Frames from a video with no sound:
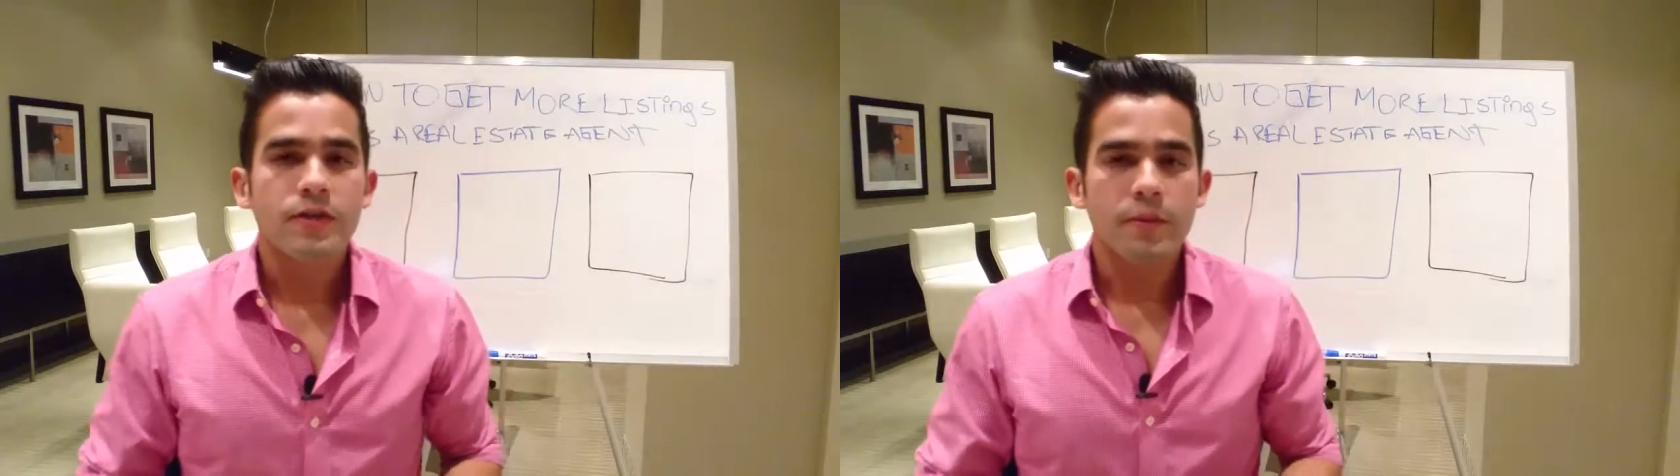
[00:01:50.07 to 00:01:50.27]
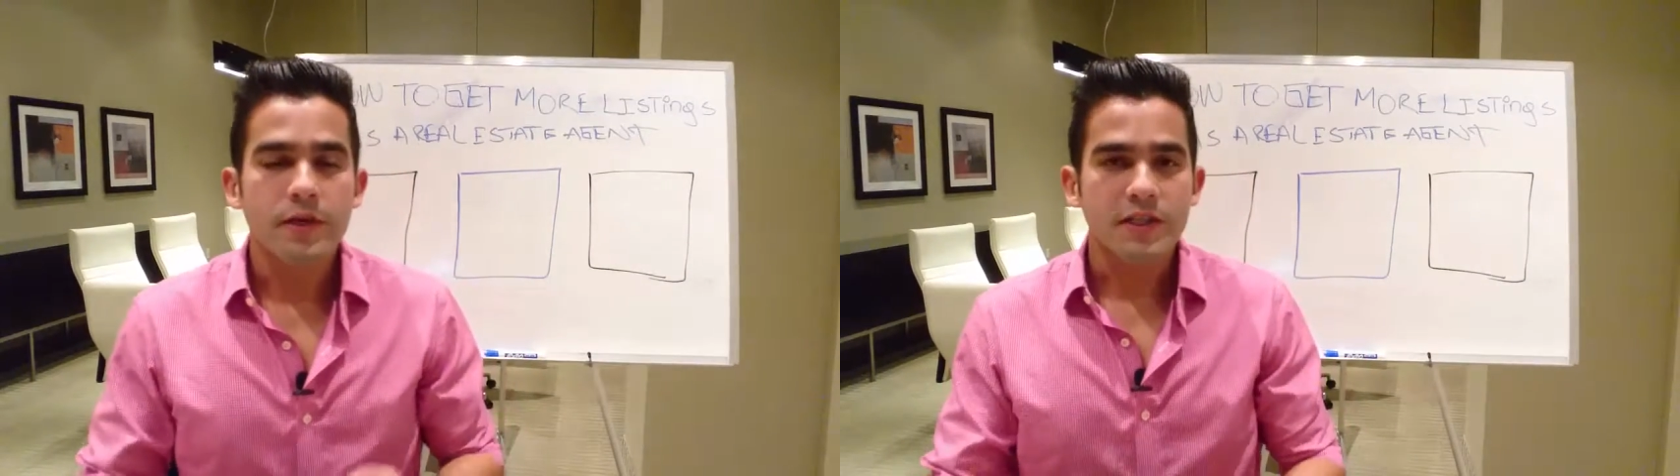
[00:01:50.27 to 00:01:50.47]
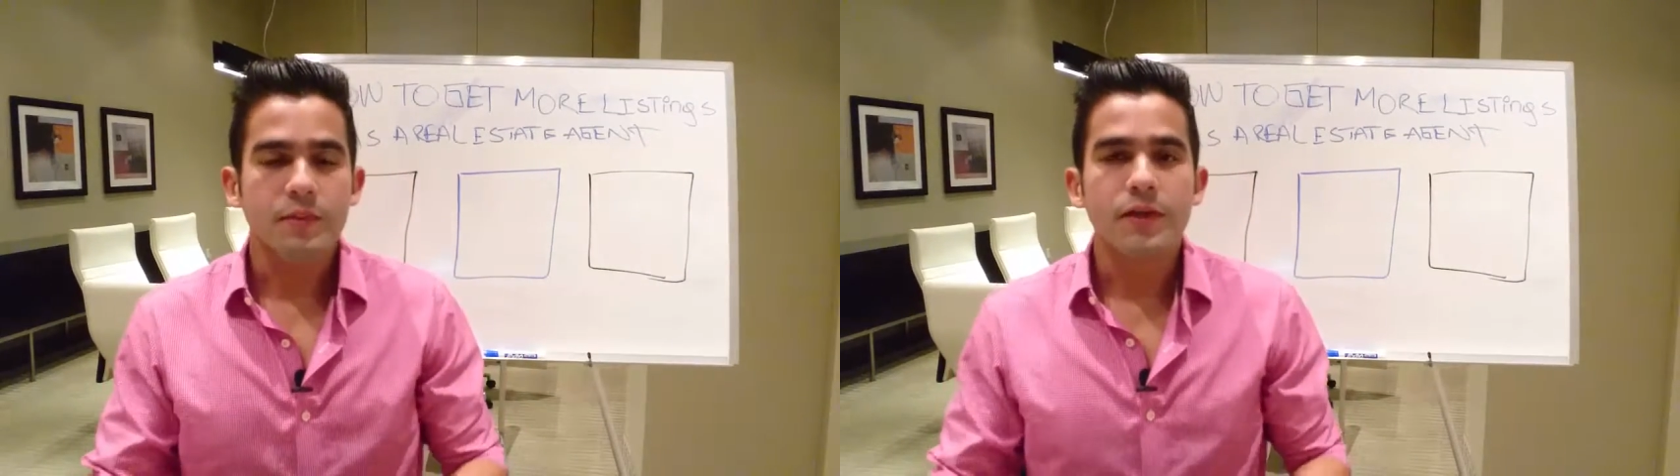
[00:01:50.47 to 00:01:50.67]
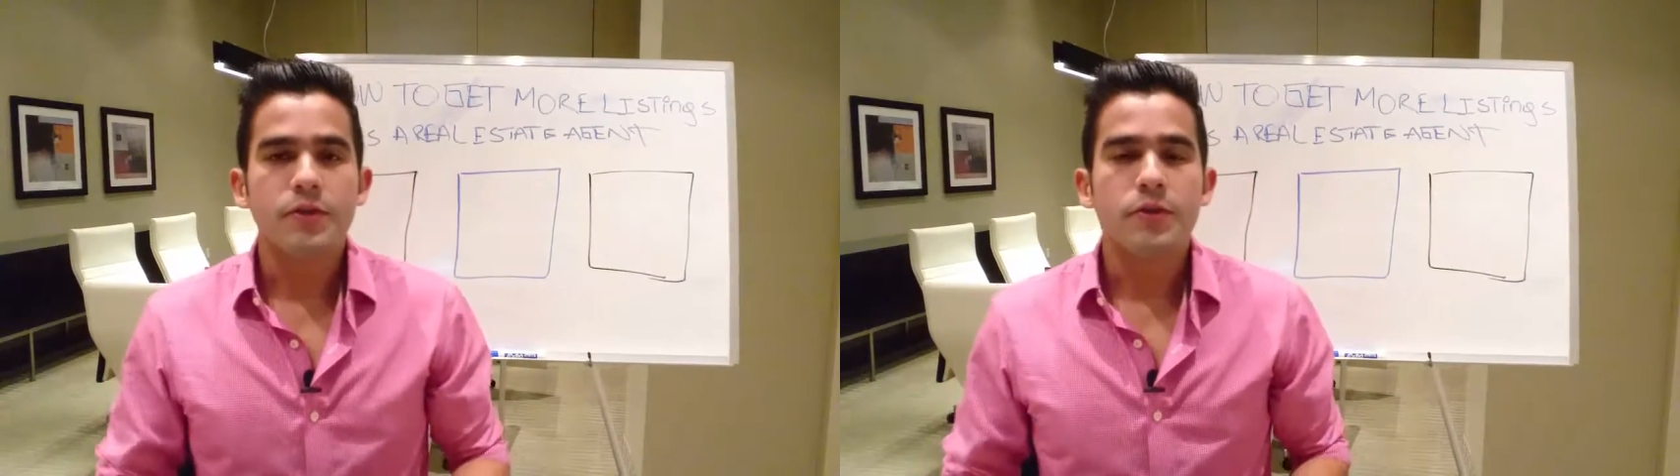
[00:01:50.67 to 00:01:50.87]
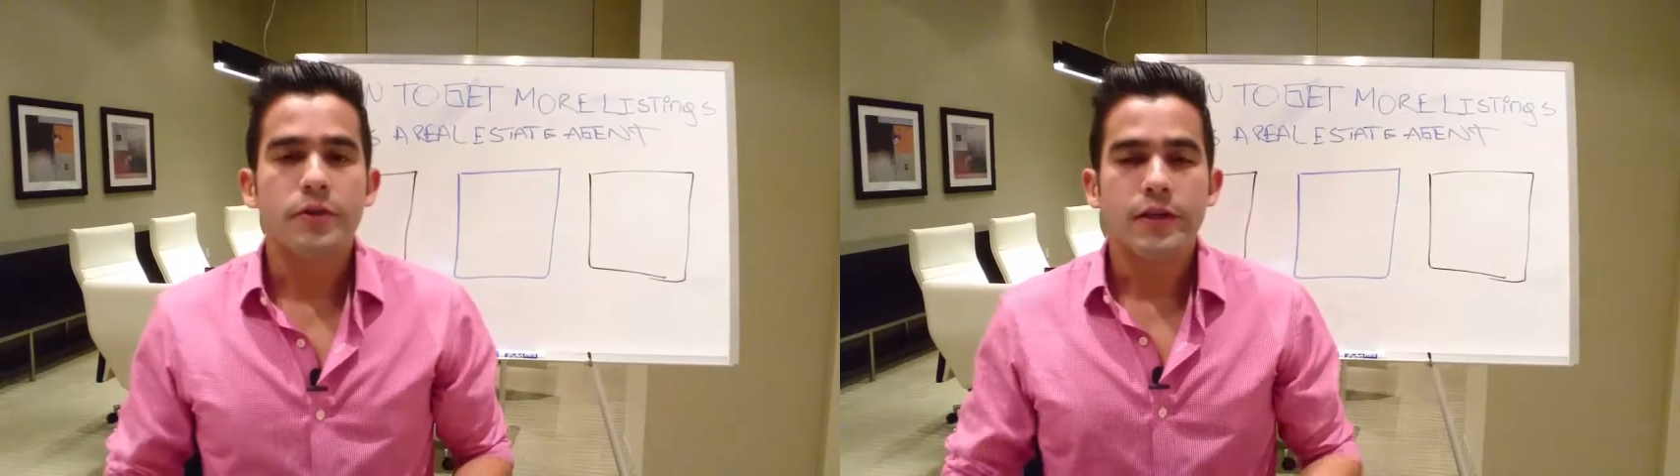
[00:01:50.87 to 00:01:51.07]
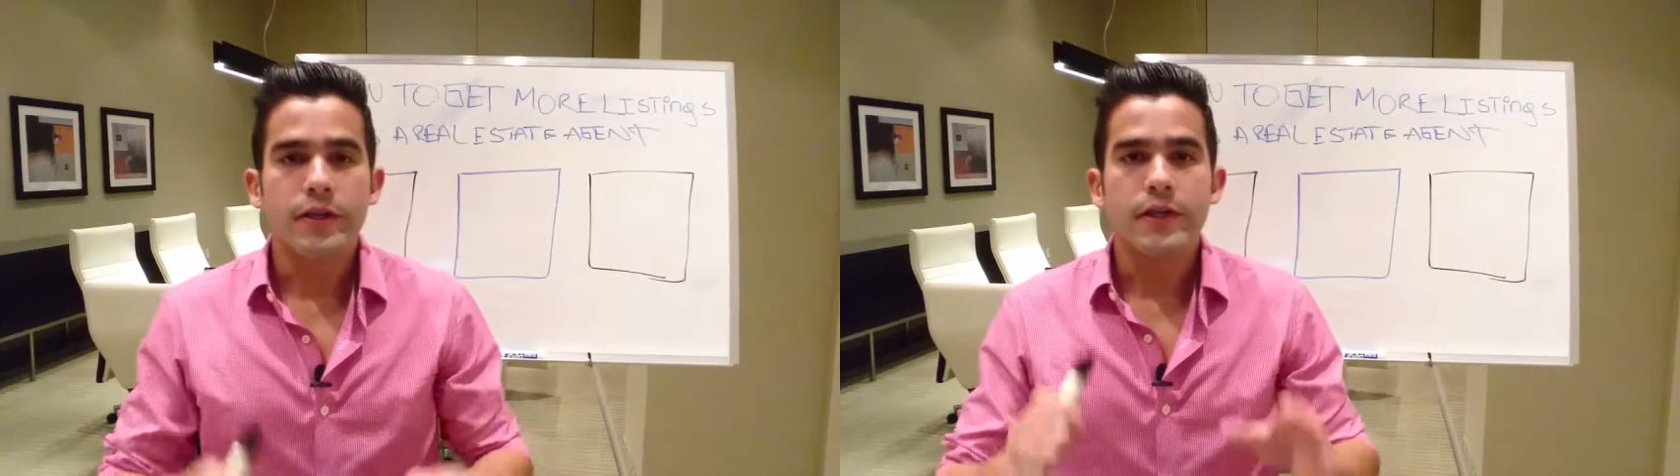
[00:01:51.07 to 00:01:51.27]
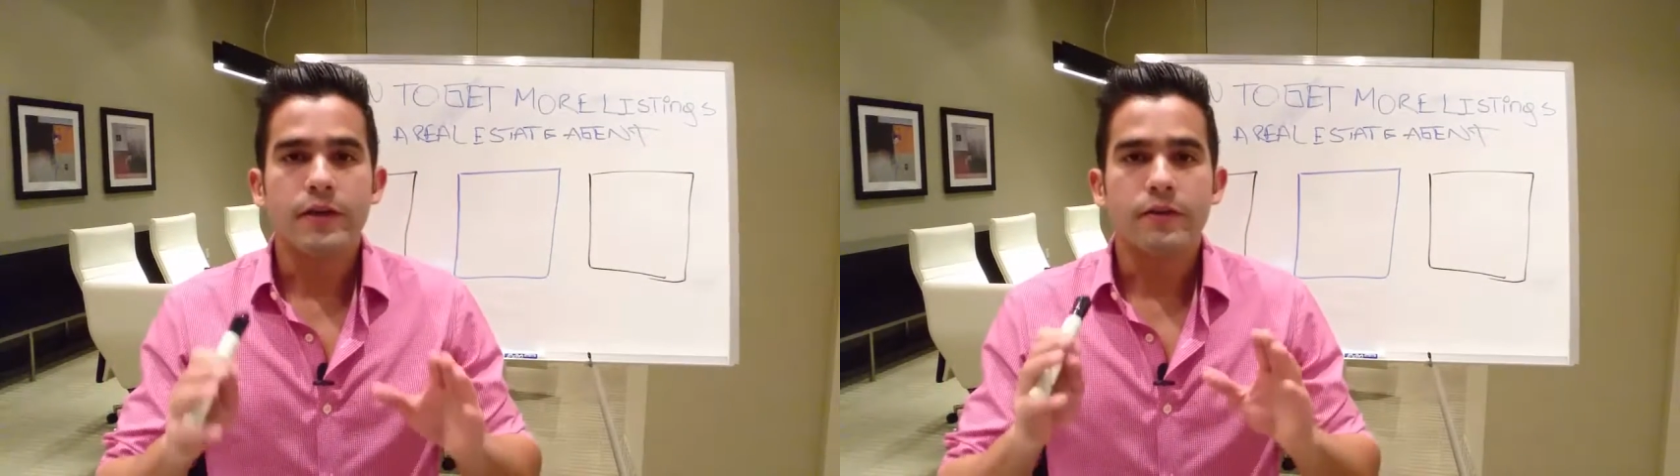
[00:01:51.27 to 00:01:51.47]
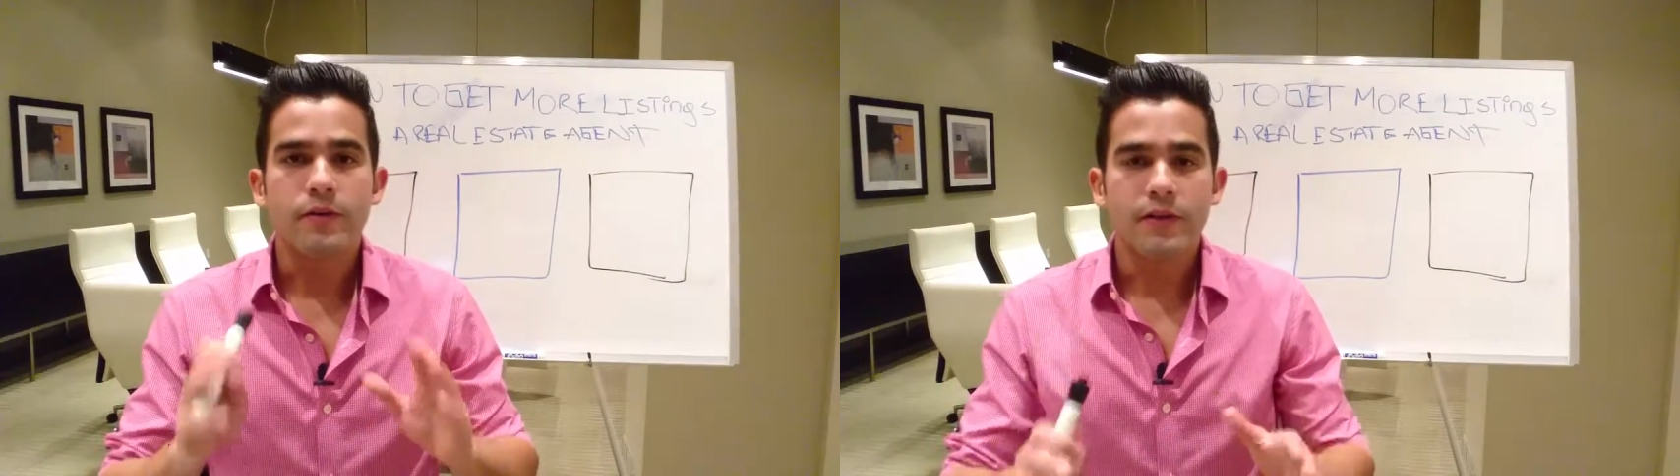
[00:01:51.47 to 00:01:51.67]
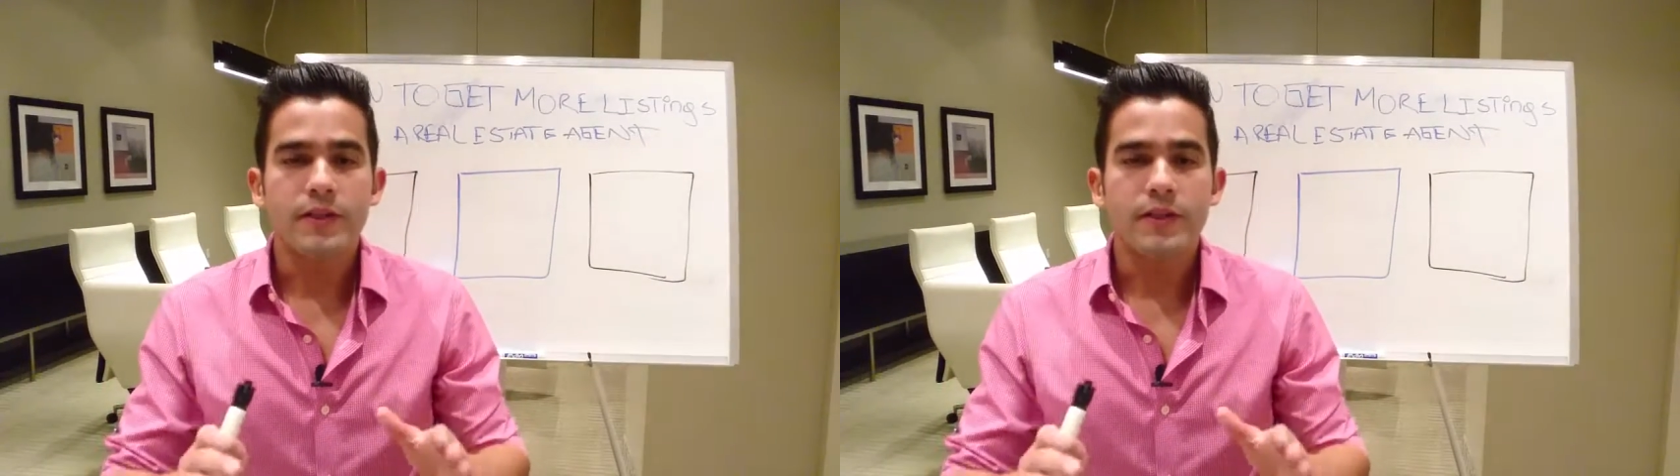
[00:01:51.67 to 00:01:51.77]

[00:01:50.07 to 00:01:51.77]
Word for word: So I'm going to explain to you in a